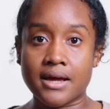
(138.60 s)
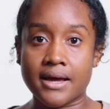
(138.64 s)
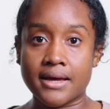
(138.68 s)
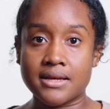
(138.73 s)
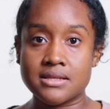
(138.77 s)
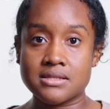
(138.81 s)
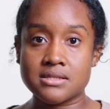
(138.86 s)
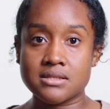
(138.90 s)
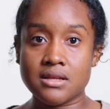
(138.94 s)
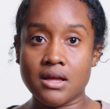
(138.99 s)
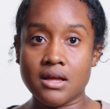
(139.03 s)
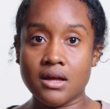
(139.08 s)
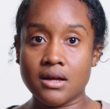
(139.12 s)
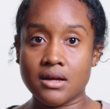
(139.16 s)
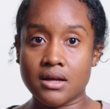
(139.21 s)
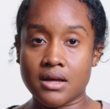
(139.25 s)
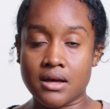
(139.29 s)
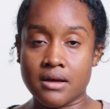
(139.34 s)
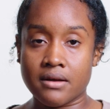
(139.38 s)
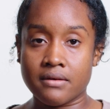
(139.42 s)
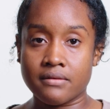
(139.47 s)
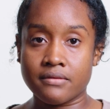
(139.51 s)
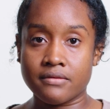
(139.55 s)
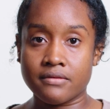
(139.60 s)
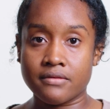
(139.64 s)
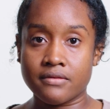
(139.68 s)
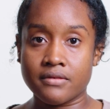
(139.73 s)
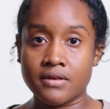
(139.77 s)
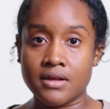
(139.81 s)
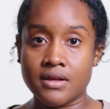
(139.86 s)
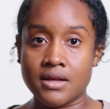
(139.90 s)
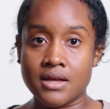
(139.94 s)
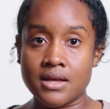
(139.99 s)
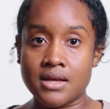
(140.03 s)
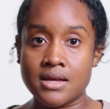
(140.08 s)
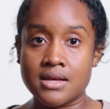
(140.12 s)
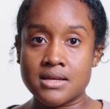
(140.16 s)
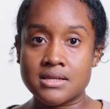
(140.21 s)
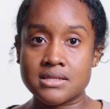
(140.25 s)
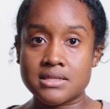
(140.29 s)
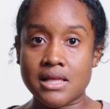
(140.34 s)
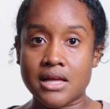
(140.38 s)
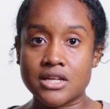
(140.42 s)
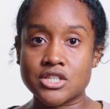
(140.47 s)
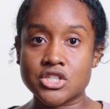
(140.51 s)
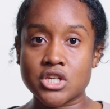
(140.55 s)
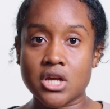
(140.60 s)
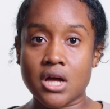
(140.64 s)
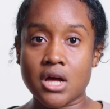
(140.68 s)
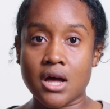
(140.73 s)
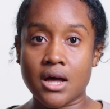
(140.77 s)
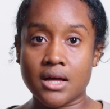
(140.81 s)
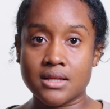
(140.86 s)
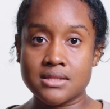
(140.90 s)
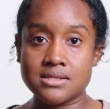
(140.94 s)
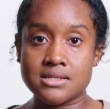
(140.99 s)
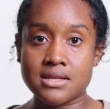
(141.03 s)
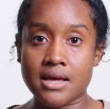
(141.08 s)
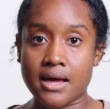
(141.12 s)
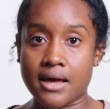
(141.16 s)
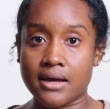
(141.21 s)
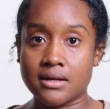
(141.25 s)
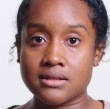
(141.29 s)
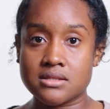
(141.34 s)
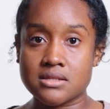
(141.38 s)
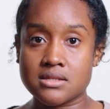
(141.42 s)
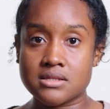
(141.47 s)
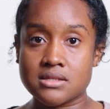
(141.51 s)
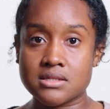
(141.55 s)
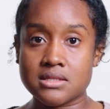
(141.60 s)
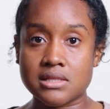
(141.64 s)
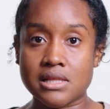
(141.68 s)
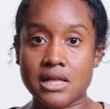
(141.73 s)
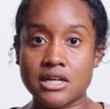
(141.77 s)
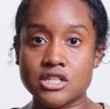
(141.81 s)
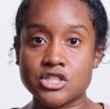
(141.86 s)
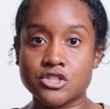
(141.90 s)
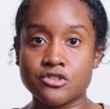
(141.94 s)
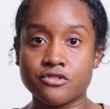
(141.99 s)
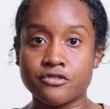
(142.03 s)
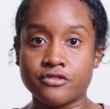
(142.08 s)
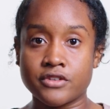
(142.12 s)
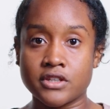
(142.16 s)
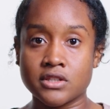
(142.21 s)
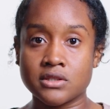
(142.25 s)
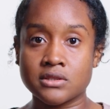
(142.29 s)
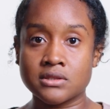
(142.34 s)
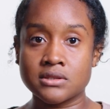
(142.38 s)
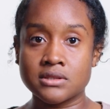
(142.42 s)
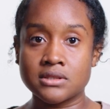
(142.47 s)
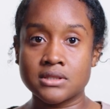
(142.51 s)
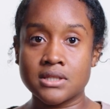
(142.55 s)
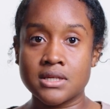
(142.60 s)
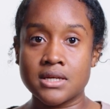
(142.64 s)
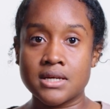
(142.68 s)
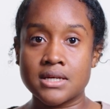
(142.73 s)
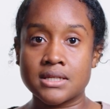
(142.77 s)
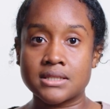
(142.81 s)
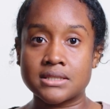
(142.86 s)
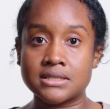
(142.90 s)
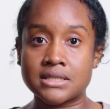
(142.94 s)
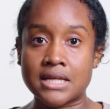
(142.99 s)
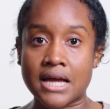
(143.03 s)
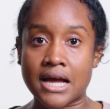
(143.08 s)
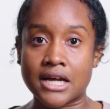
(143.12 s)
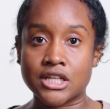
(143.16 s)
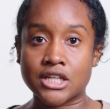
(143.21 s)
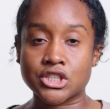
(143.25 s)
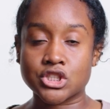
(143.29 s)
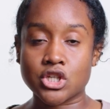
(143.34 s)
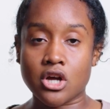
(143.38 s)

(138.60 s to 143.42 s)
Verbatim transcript: ice.gov slash contact slash field dash